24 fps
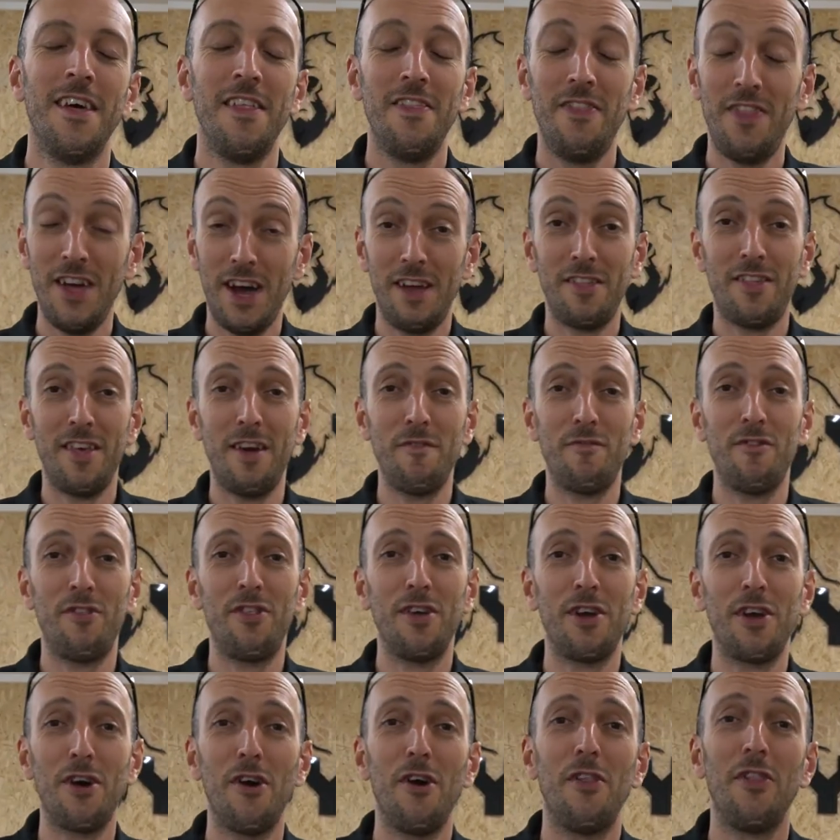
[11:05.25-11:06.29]
That's
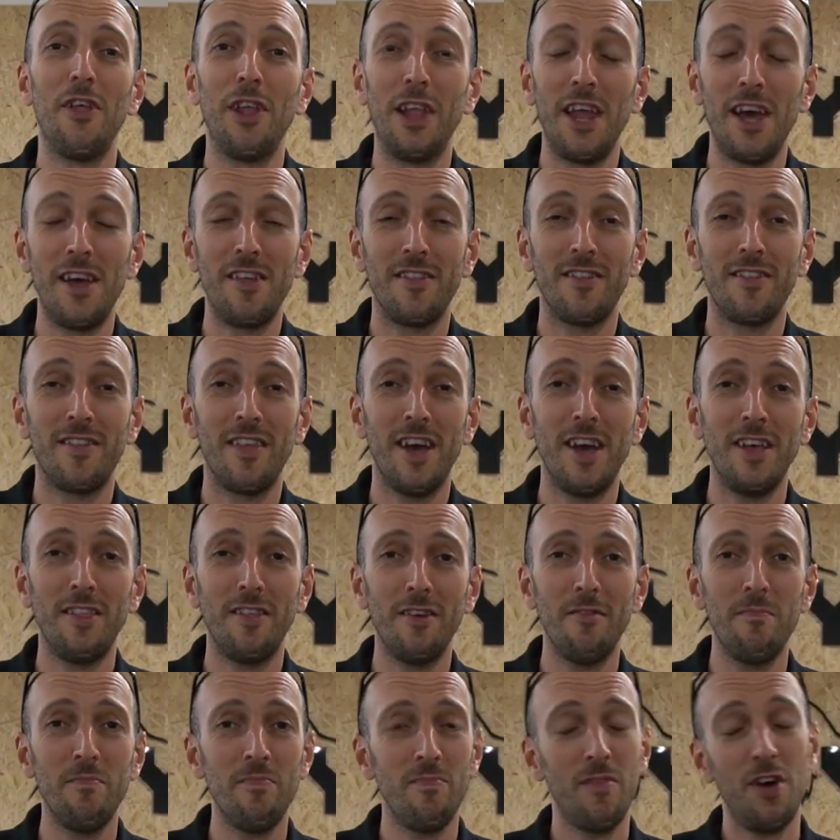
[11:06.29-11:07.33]
everything on the Laser
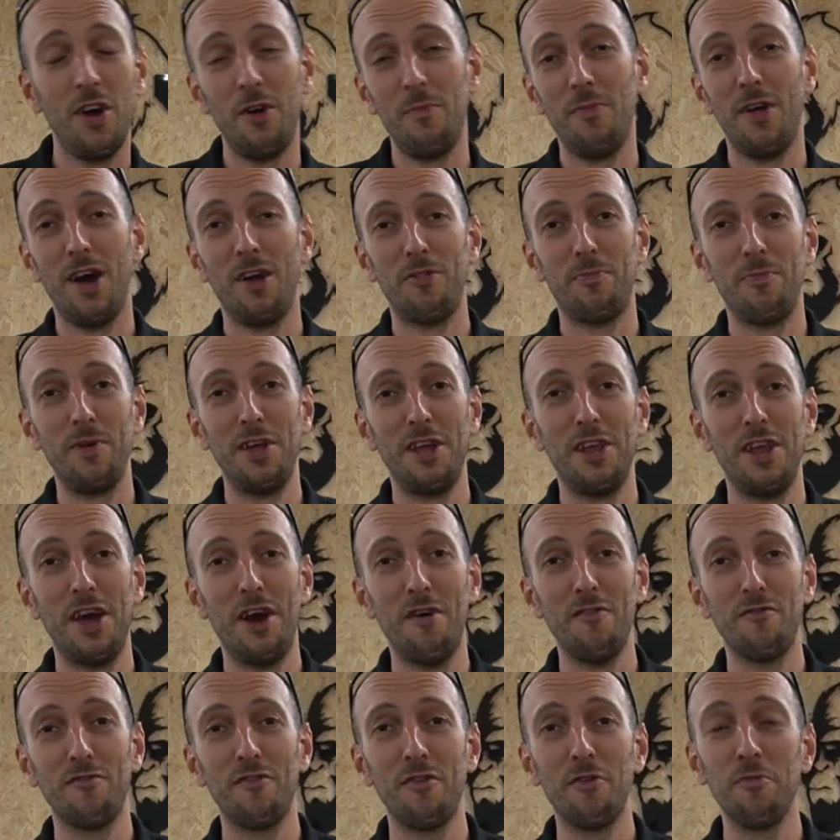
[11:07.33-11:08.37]
Datum. Hope that's been
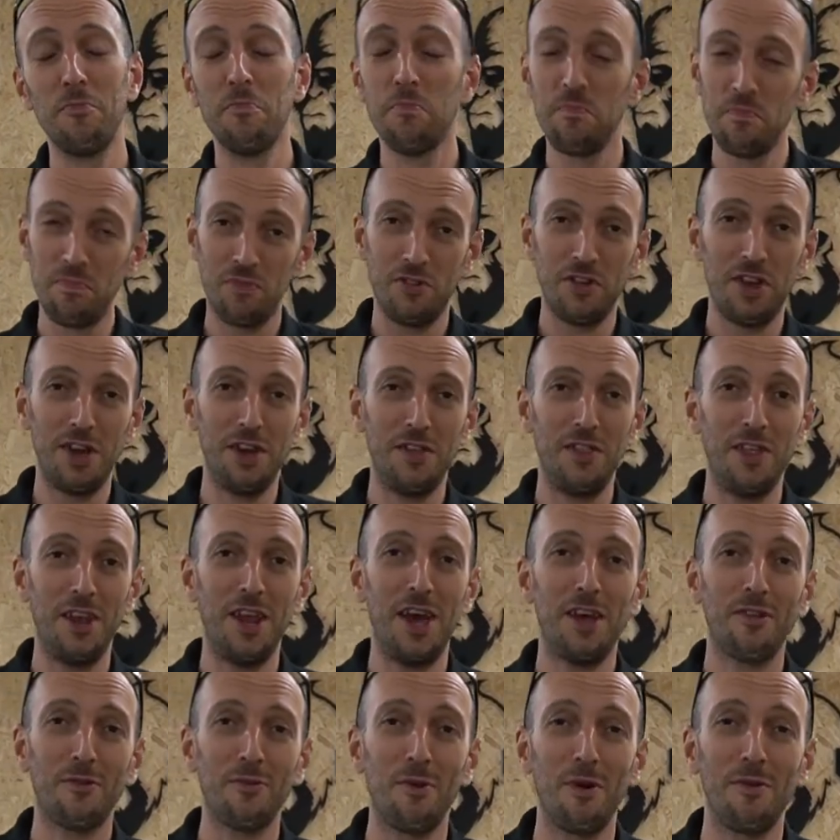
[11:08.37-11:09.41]
helpful. See you in the
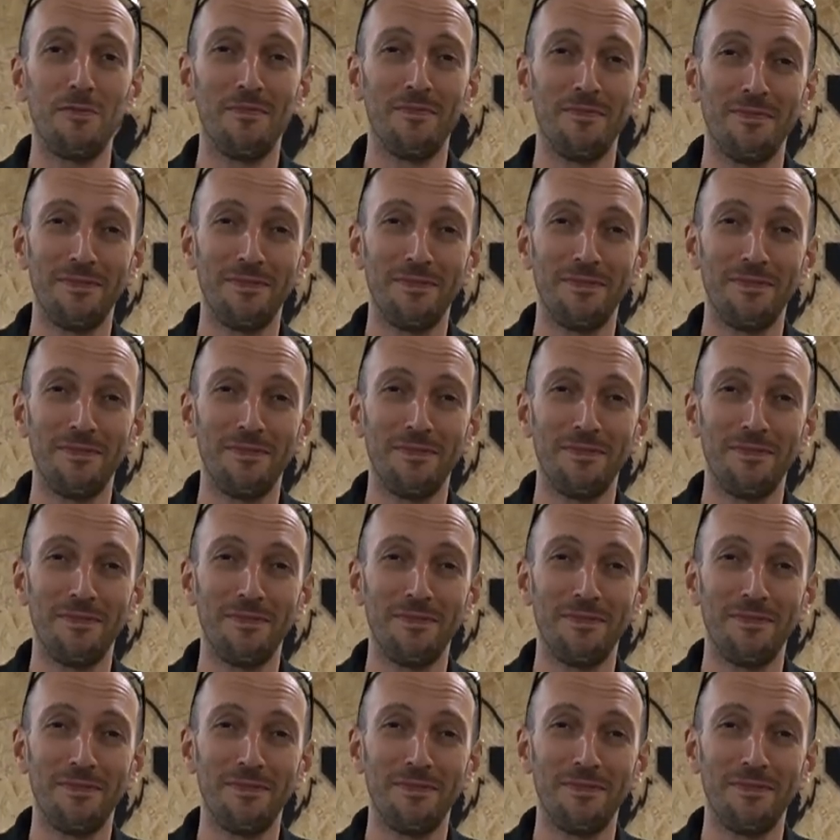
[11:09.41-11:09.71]
next one.